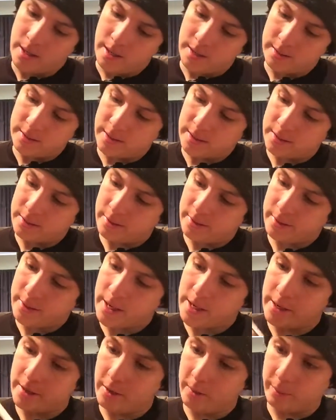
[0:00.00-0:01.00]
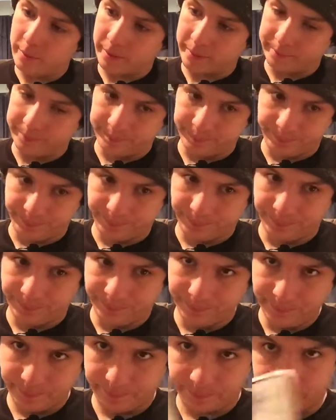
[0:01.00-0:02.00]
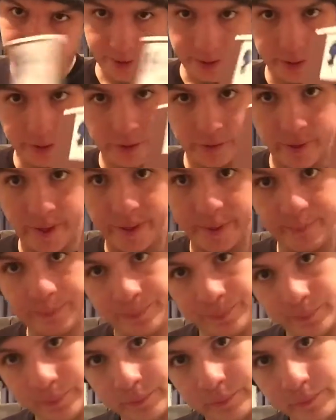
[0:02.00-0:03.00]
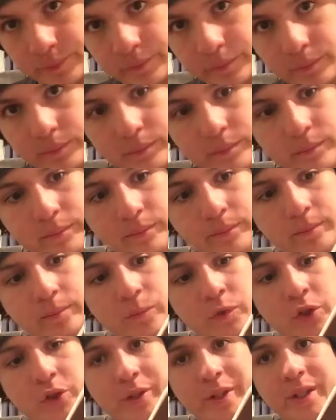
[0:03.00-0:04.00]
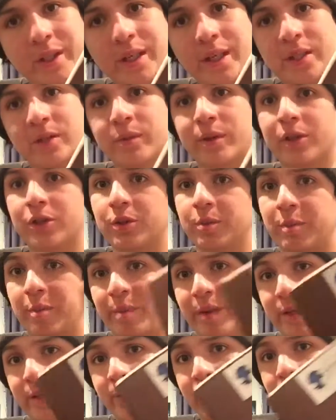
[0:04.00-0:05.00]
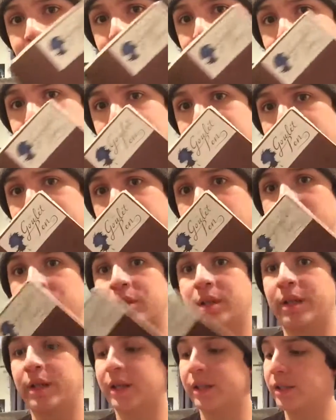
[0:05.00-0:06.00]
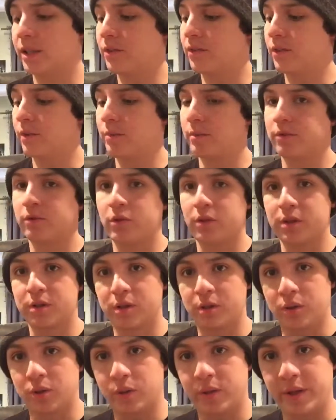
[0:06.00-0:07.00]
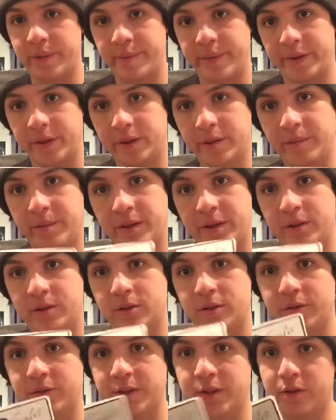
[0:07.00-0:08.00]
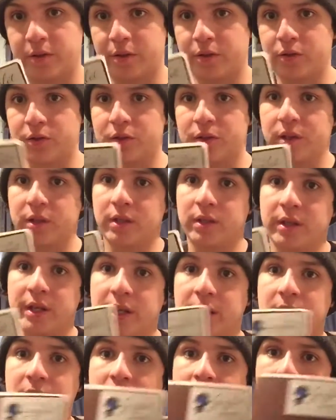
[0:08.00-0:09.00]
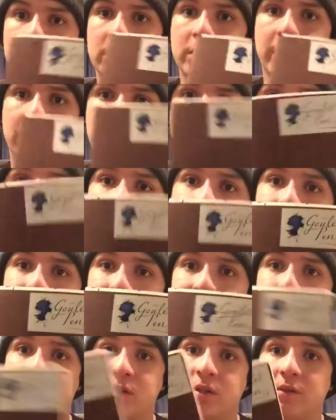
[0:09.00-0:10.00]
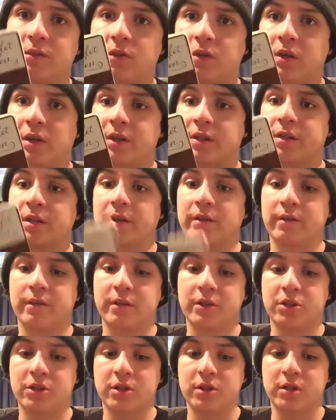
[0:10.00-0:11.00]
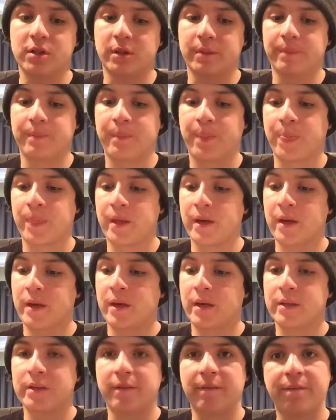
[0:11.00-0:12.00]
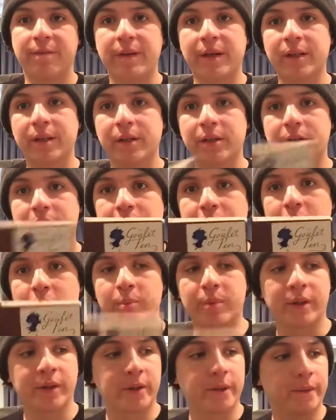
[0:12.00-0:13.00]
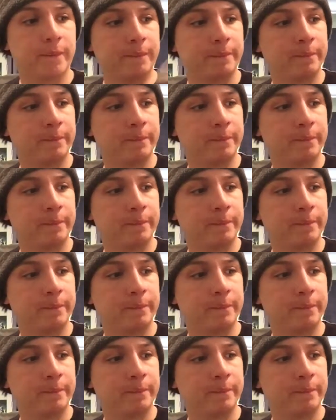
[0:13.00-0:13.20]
And it's a nice little tiny notebook. I like to write in during class when I should be paying attention and taking notes. And I got this from, of course, the Goulet Pen Company, so if you guys are interested in that. It's good for fountain pens, good for a lot of stuff. It's just a fun little notebook.